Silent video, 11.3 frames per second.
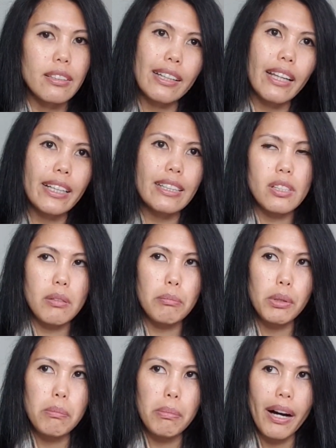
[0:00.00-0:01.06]
I like
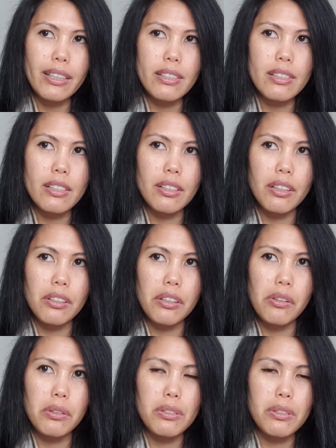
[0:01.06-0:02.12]
simple pots that are
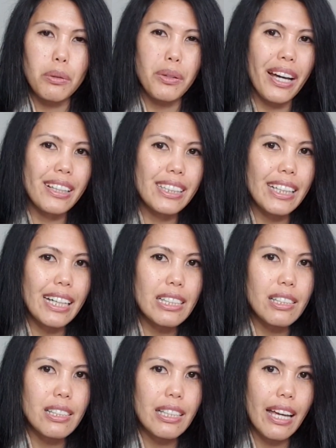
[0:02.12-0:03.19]
also
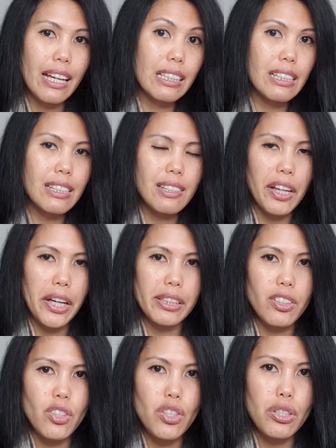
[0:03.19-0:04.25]
elegant and
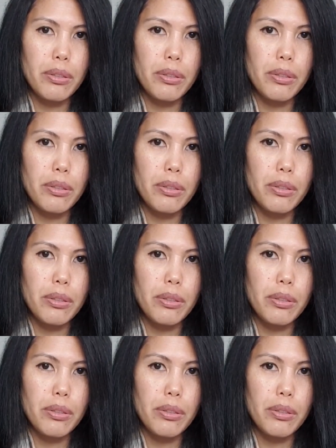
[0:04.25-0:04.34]
stylish.